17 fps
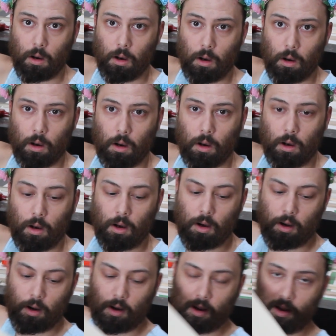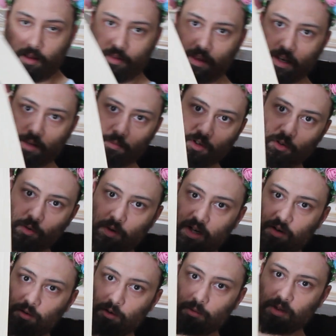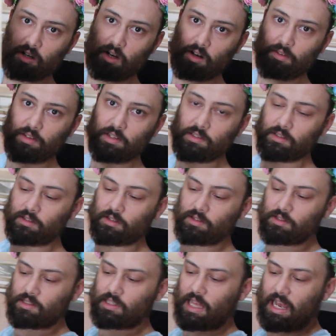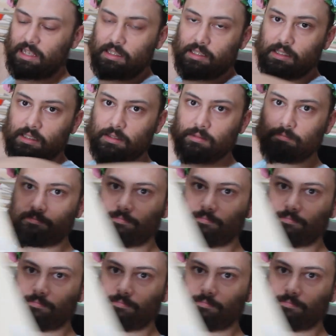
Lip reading: And then in between will be all these little slats.